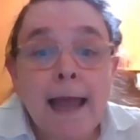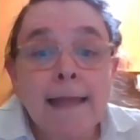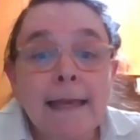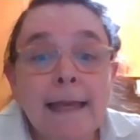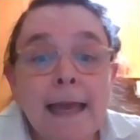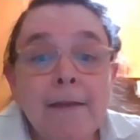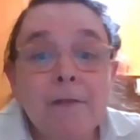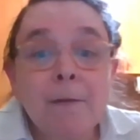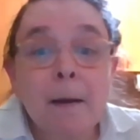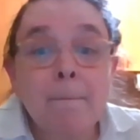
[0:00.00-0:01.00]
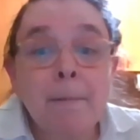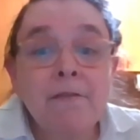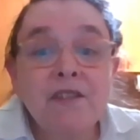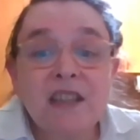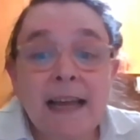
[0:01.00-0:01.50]
and they gave him a
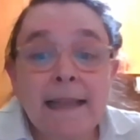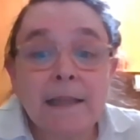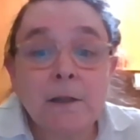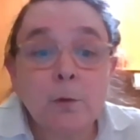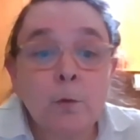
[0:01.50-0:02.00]
beef salad